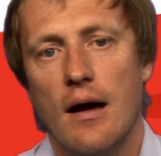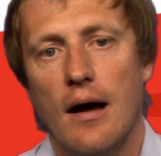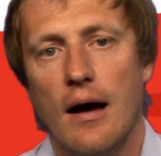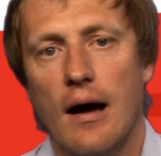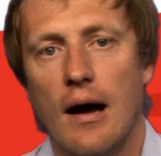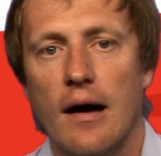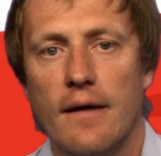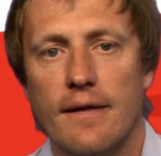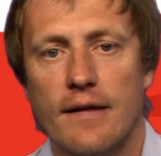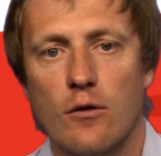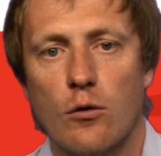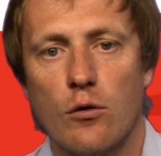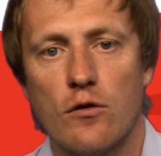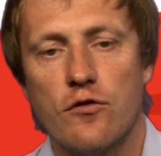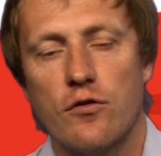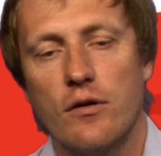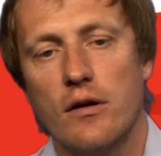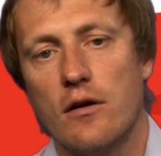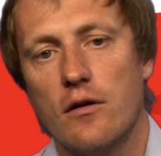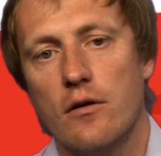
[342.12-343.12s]
That
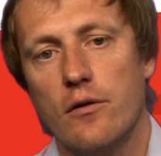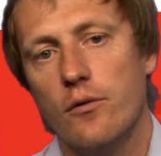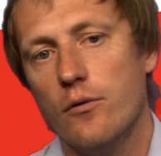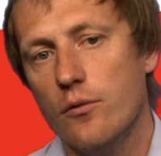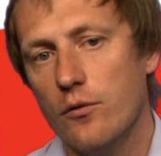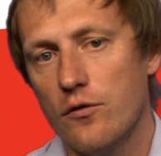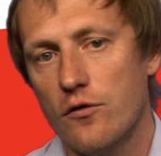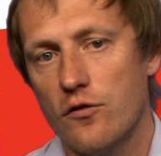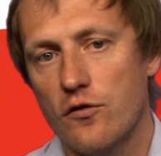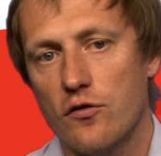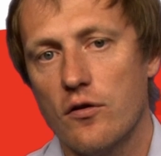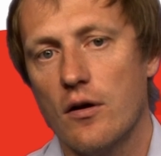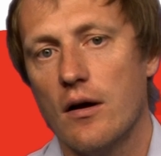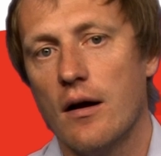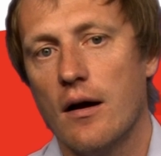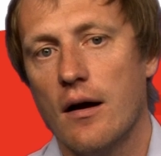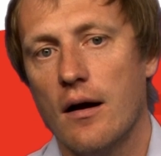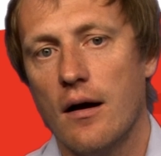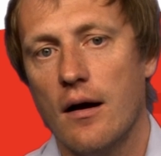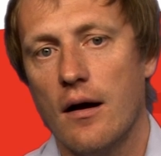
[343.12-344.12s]
also includes
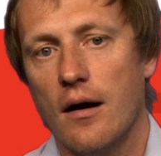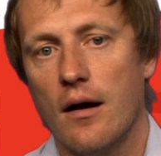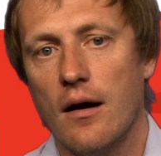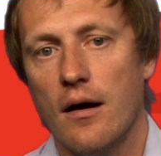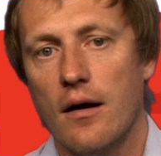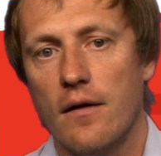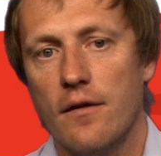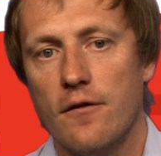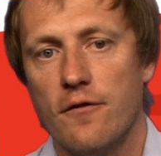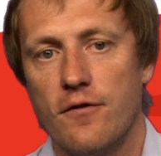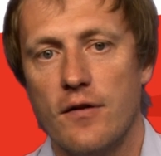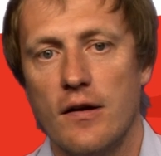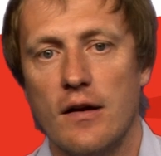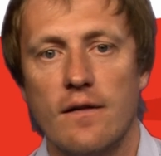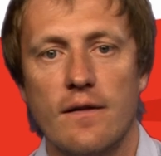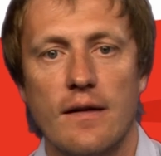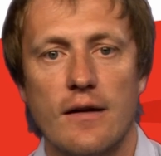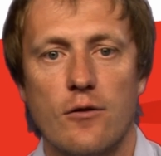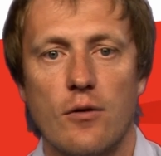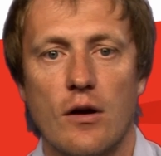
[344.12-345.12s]
the
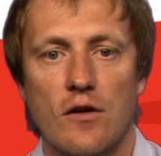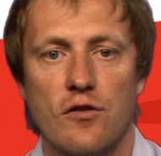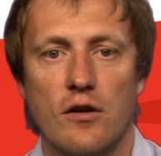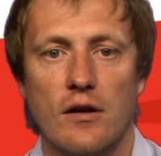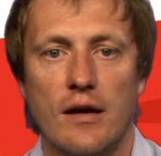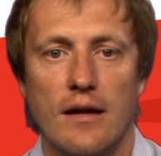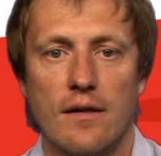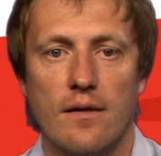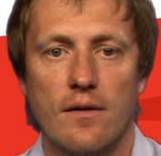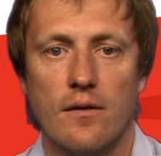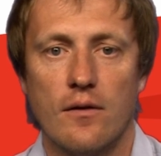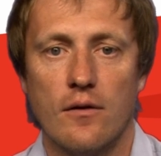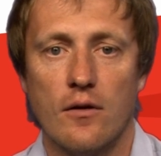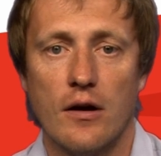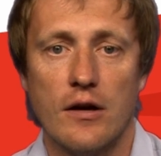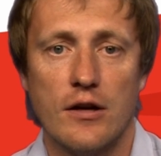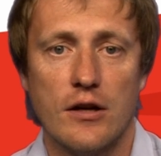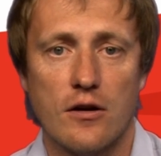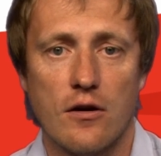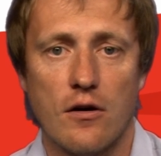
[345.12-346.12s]
thing that you actually get an
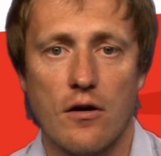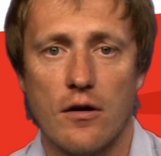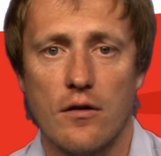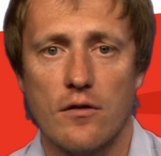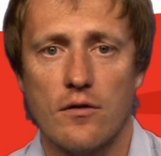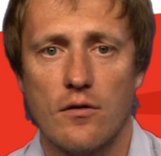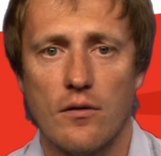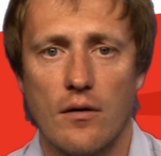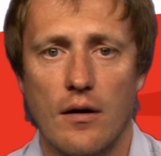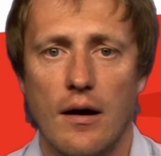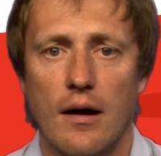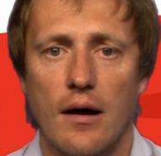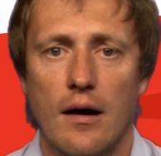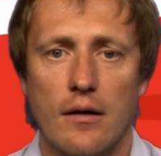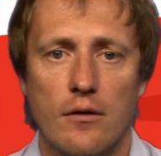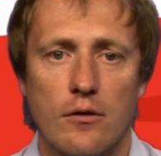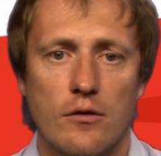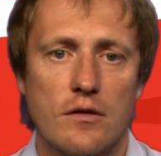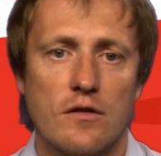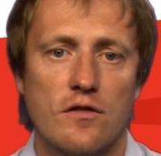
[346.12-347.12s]
ID card.
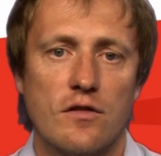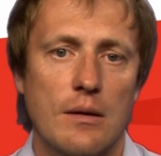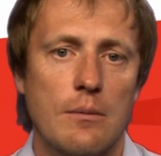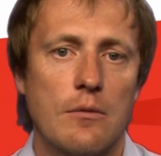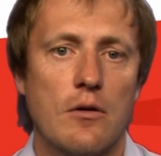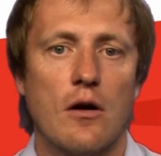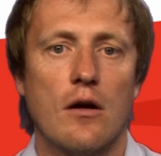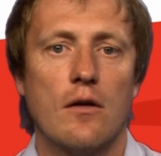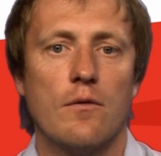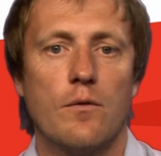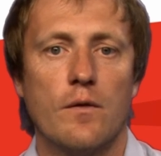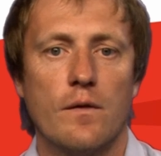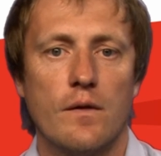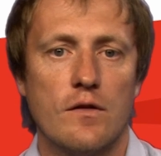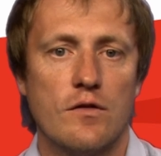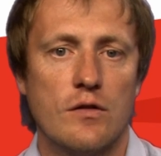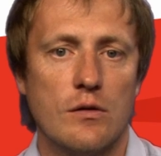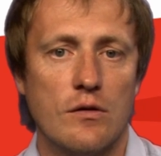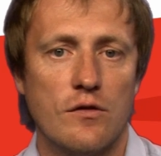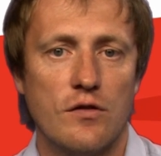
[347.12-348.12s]
Not the same card what the
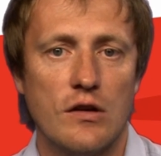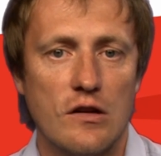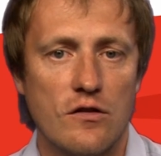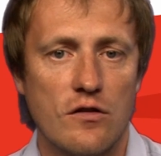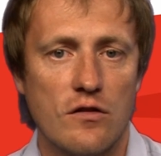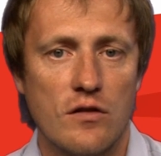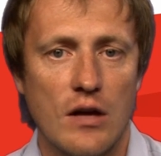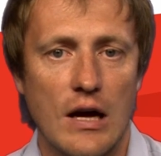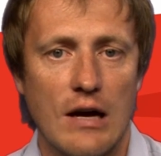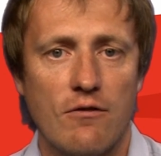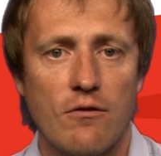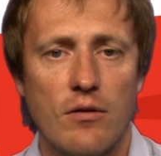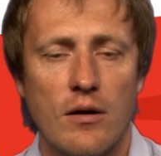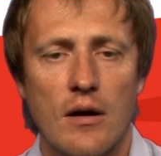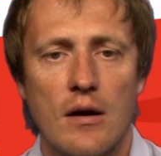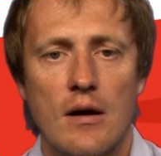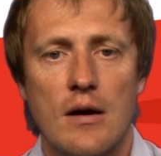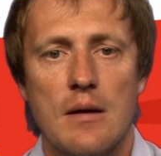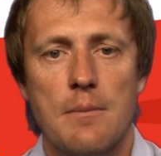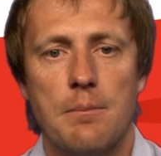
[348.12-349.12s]
Estonian citizens have,
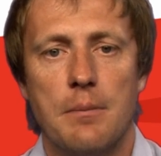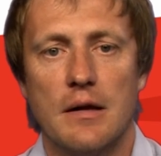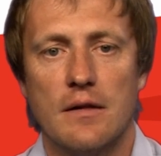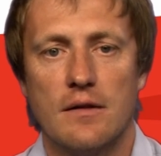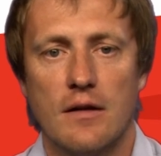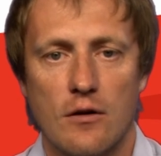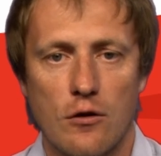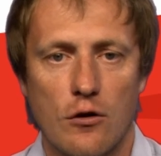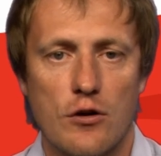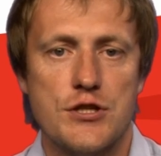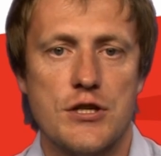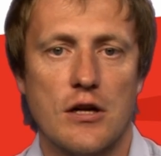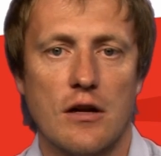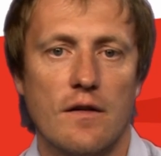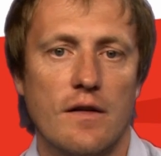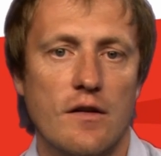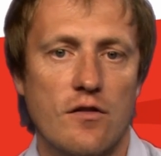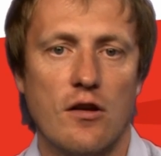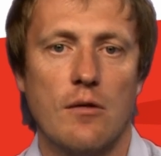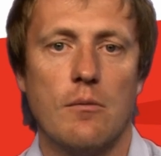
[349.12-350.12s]
but technologically
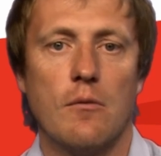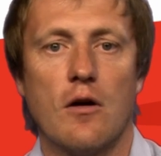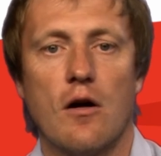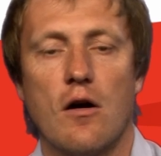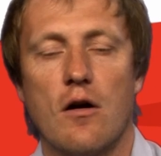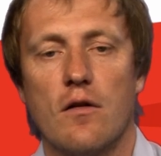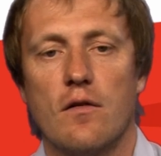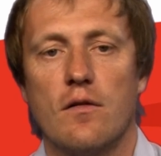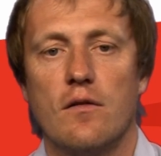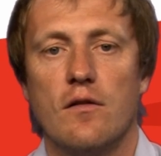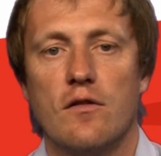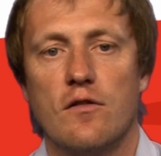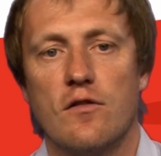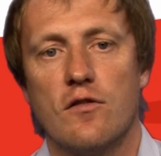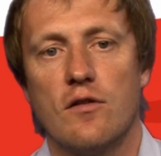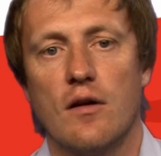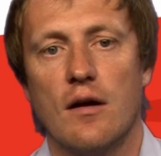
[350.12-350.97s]
the same card. It's